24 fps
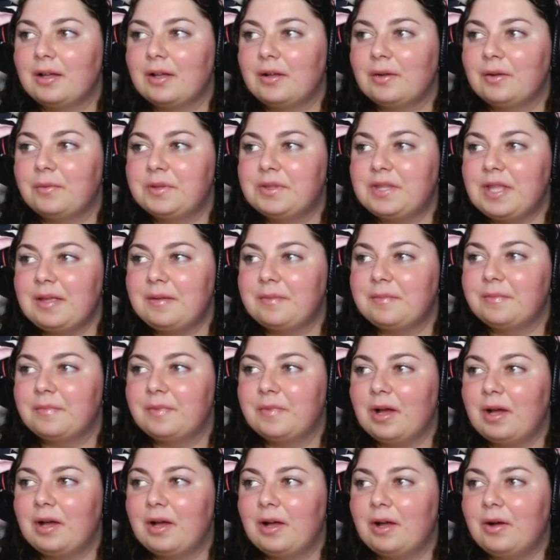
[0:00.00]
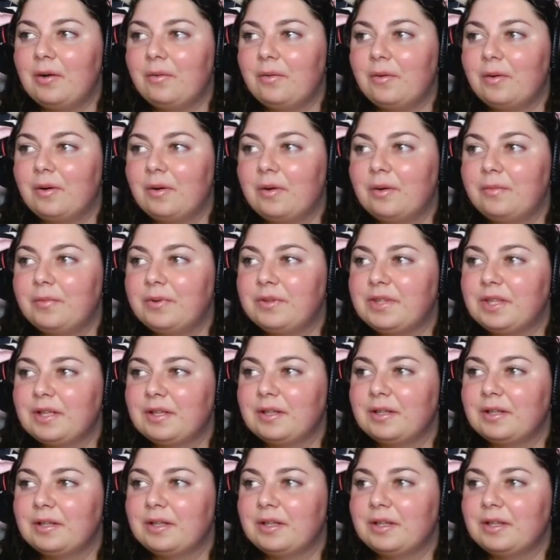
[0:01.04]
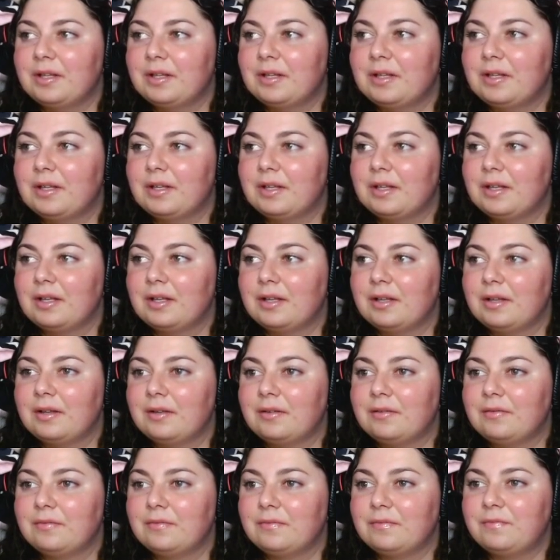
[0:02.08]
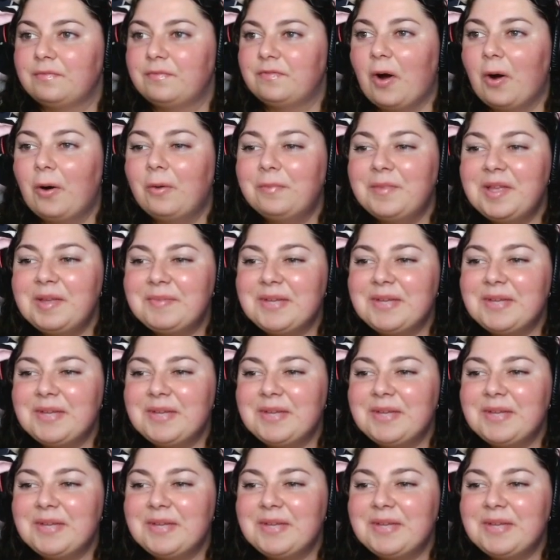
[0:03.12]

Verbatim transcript: What they oh what the vote me